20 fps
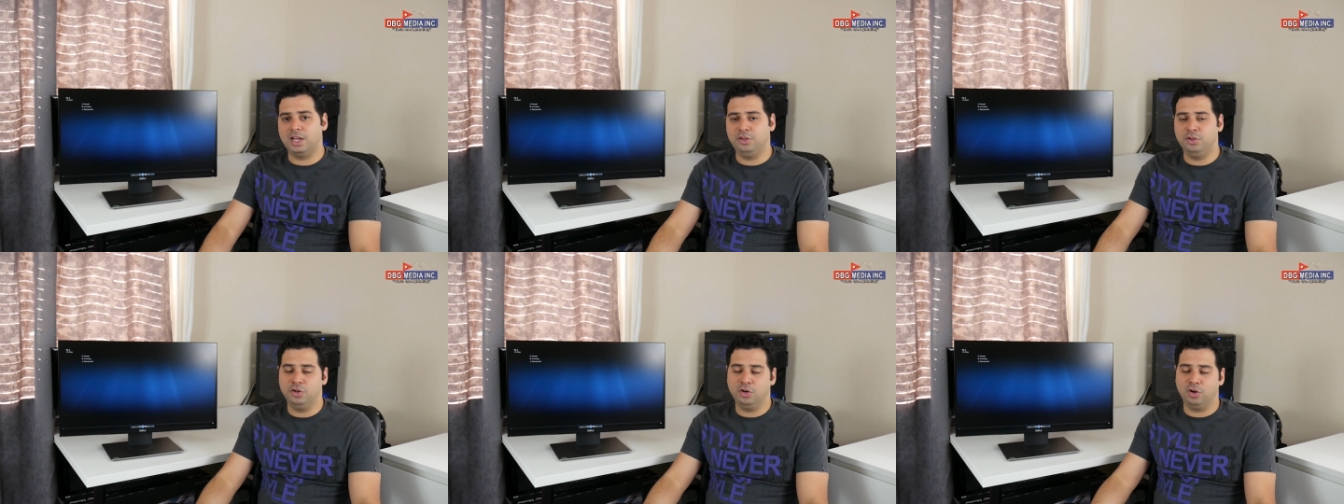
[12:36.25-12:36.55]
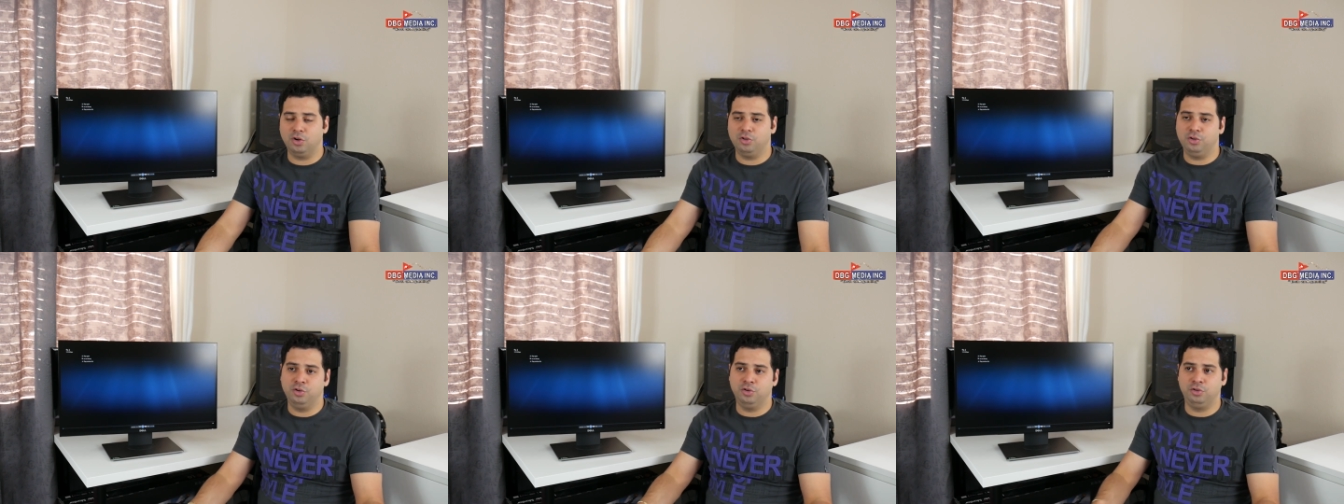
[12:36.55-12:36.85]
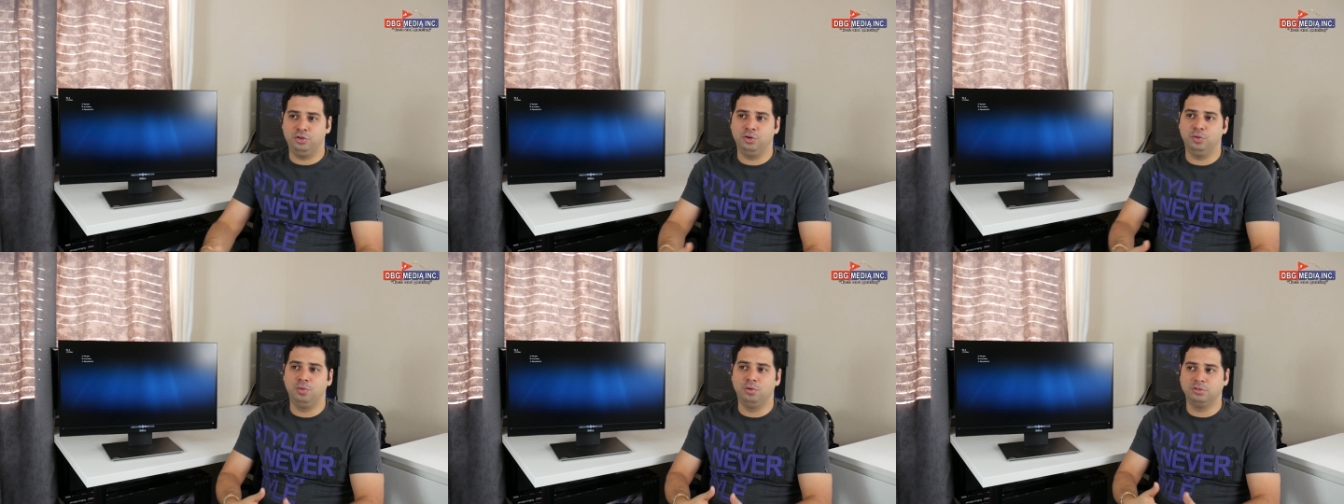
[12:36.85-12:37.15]
you know,
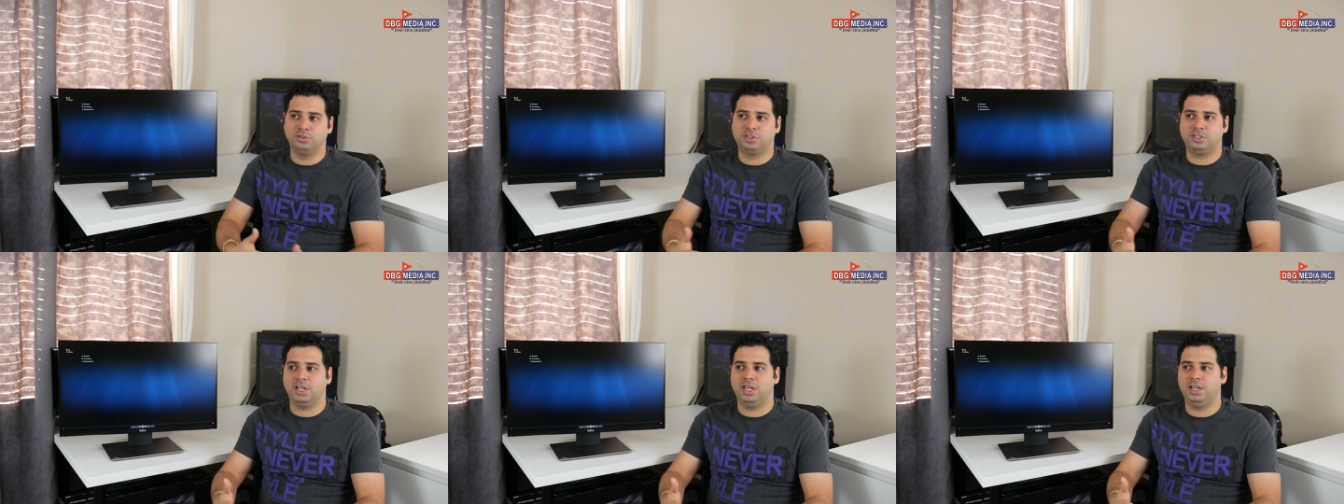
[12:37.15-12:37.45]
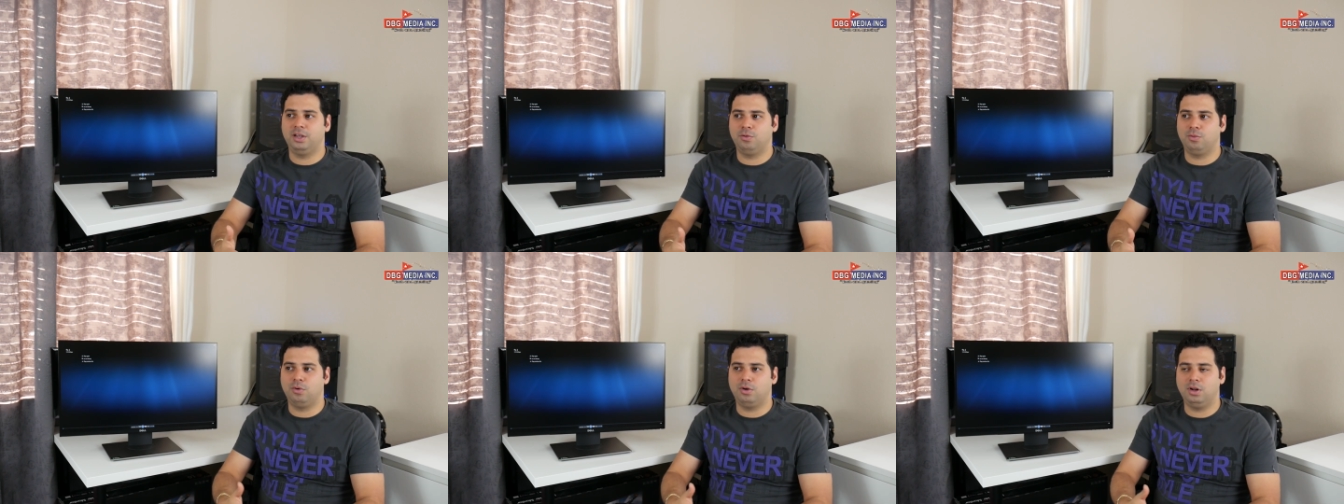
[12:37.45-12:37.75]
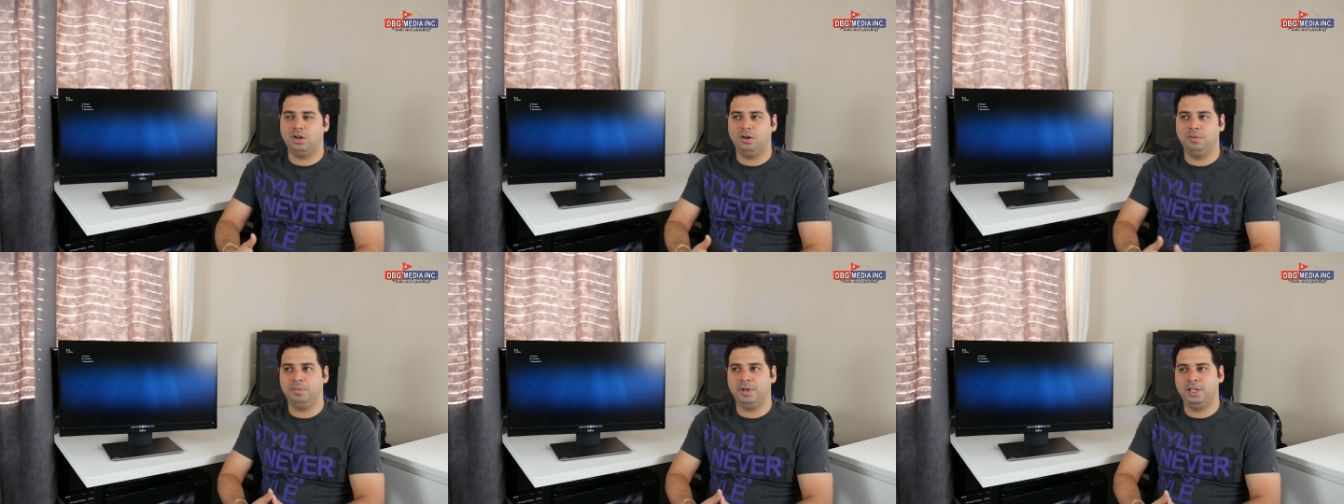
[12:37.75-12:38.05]
you will say,
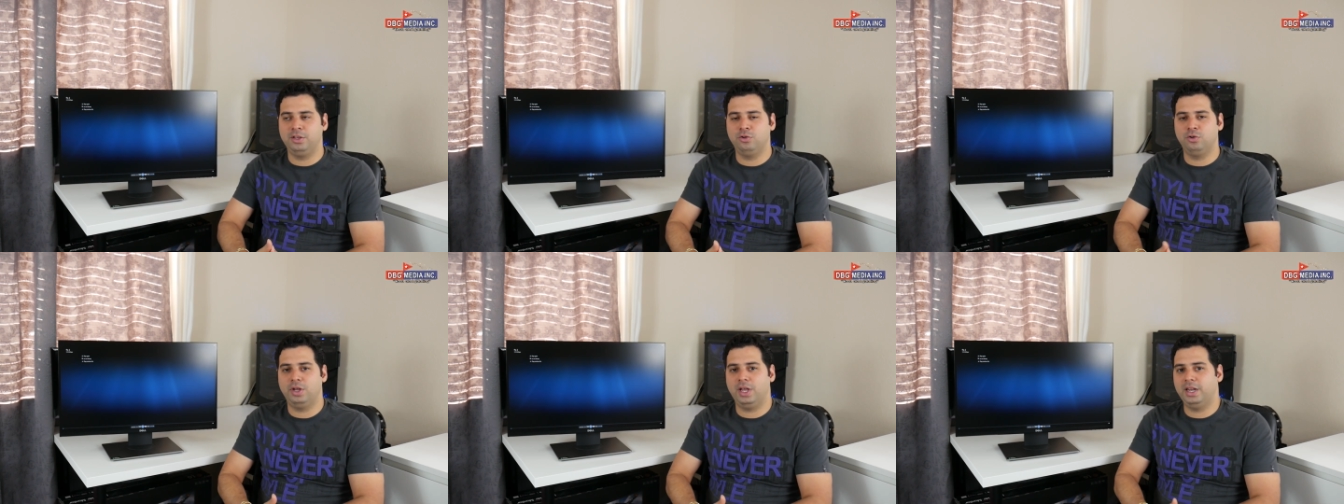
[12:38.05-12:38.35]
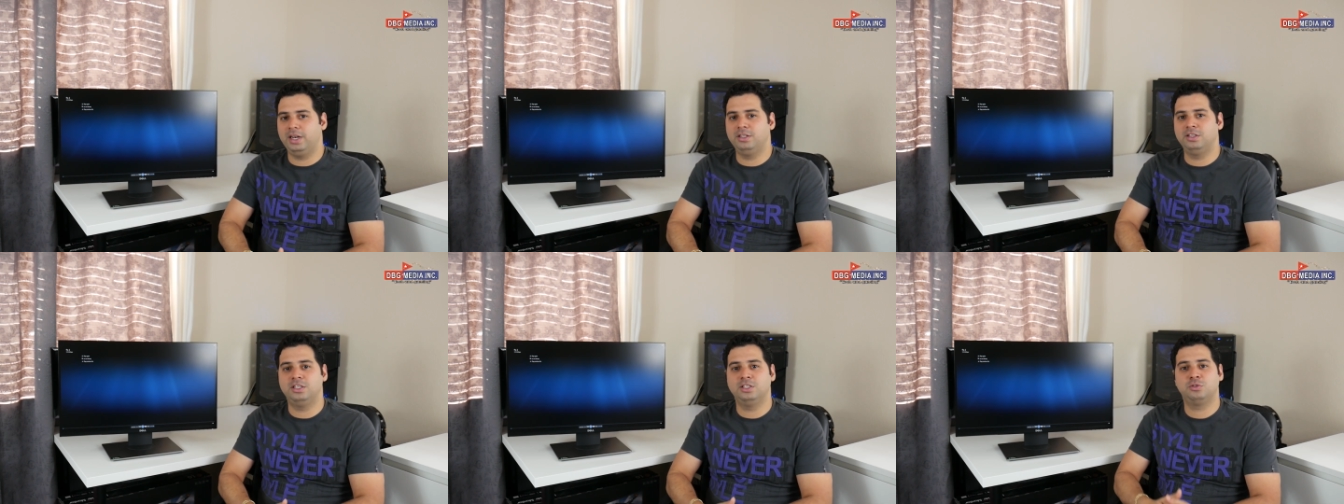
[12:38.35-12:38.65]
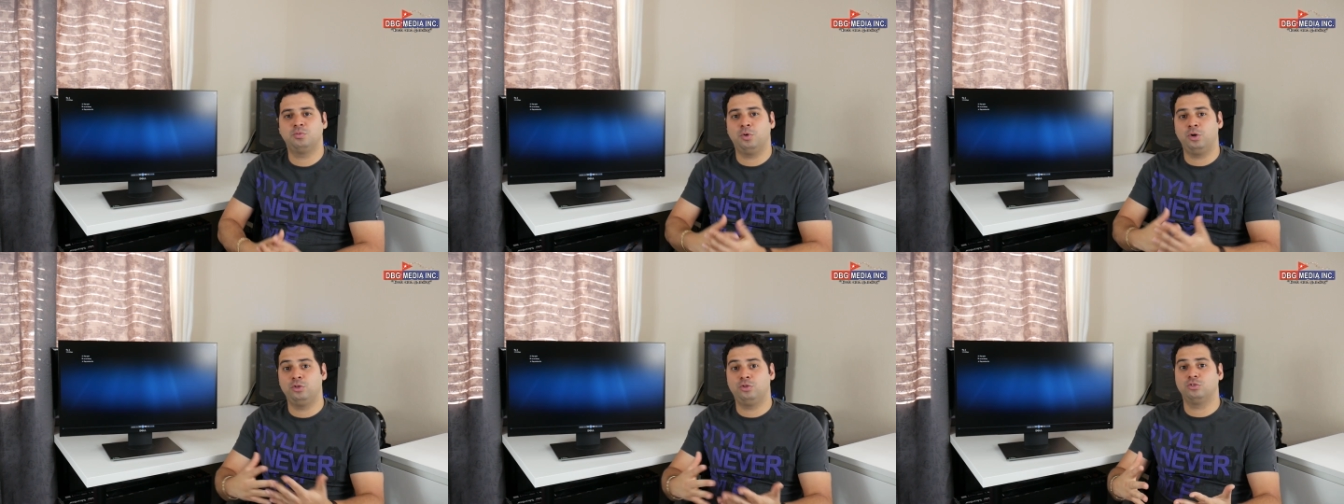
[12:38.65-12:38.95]
well man, you're hating
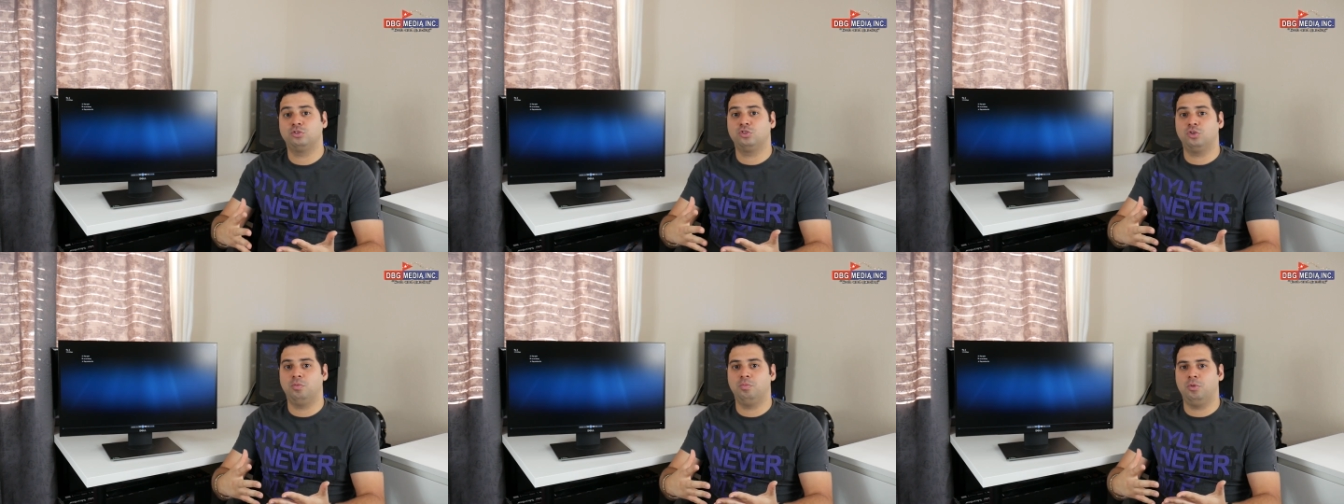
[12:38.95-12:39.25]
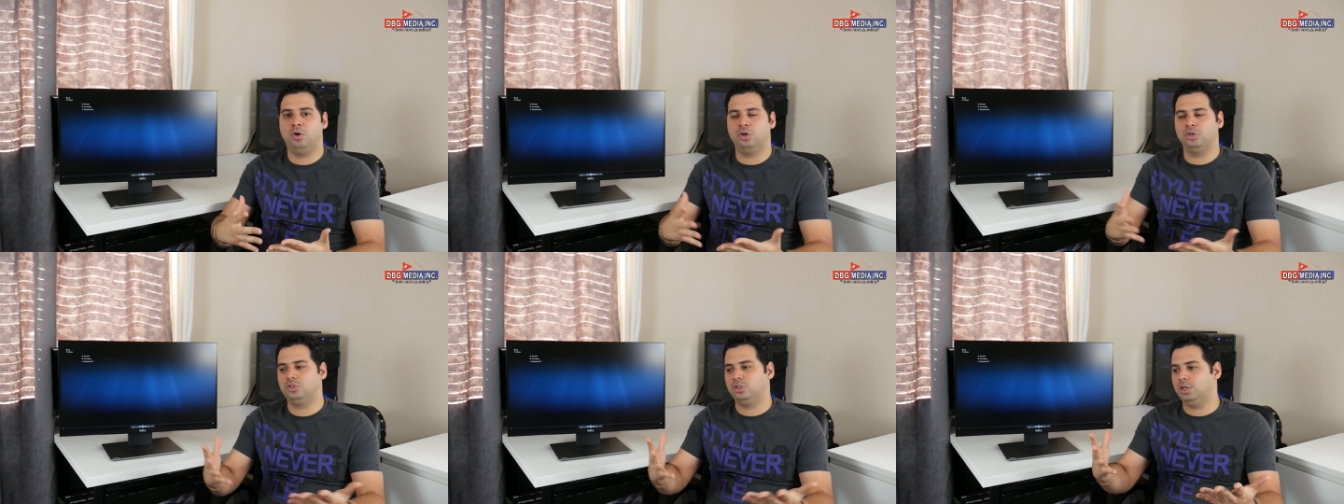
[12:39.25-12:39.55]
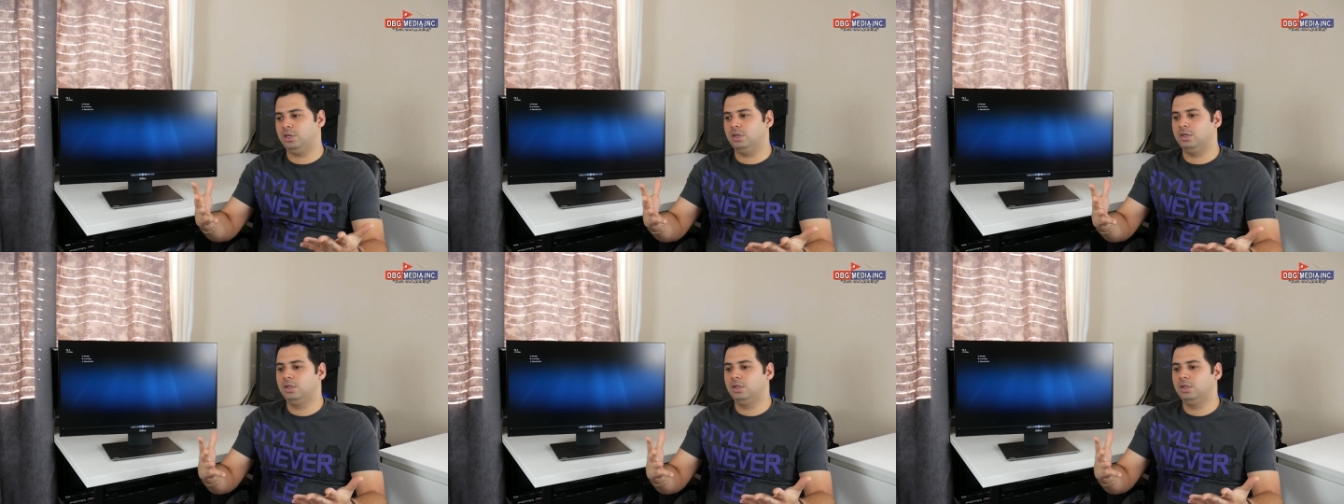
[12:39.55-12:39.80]
this monitor so much,